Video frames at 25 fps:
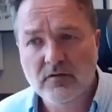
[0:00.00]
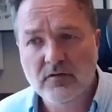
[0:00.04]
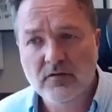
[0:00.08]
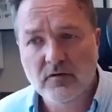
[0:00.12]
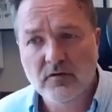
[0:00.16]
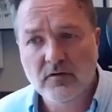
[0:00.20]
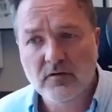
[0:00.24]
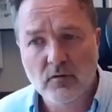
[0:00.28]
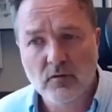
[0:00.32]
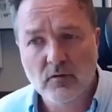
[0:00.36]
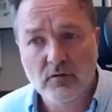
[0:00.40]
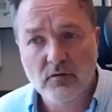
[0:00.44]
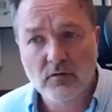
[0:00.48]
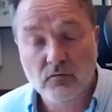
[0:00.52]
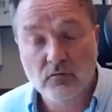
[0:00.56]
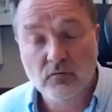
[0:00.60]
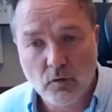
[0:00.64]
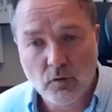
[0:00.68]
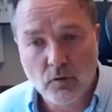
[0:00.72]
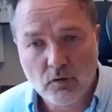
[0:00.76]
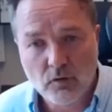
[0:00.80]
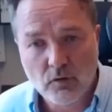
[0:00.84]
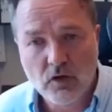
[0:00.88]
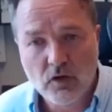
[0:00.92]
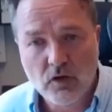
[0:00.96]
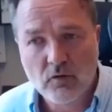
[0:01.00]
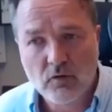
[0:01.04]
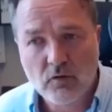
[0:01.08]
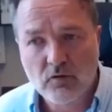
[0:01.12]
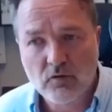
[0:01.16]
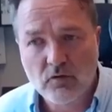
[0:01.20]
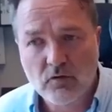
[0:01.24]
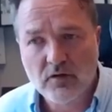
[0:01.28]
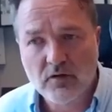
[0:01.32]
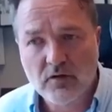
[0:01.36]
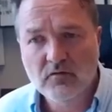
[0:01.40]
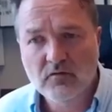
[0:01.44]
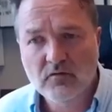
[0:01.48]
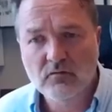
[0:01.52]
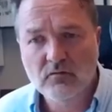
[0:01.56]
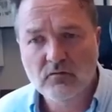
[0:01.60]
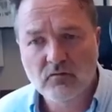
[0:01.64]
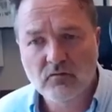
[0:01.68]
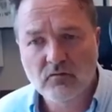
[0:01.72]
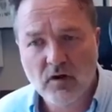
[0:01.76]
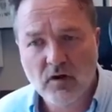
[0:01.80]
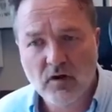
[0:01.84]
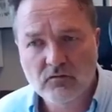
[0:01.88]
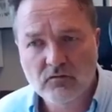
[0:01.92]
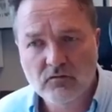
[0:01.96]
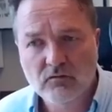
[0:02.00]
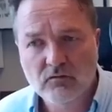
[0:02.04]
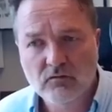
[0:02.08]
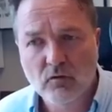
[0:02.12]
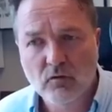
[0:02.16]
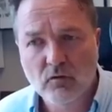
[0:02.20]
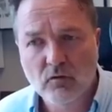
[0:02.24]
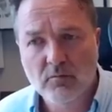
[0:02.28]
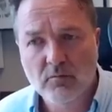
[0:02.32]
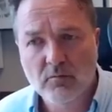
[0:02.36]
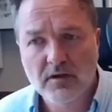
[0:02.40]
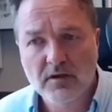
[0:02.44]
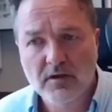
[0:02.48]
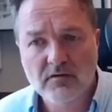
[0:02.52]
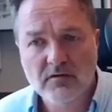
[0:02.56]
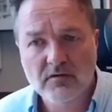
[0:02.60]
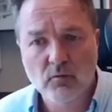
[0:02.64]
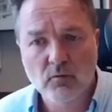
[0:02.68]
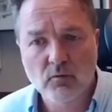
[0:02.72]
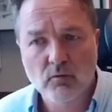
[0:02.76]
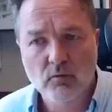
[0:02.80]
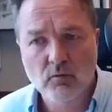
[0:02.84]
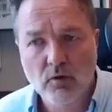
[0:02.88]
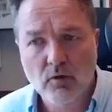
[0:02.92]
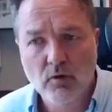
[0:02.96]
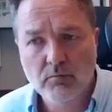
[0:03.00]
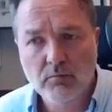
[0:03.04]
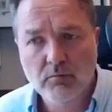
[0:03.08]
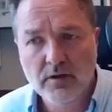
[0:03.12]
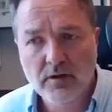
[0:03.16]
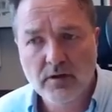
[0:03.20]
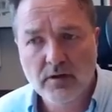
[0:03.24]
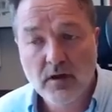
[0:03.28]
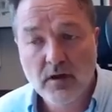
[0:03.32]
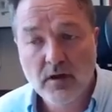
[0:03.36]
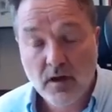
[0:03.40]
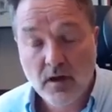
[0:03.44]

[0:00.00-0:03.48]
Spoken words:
and others working on this to try to document it more properly.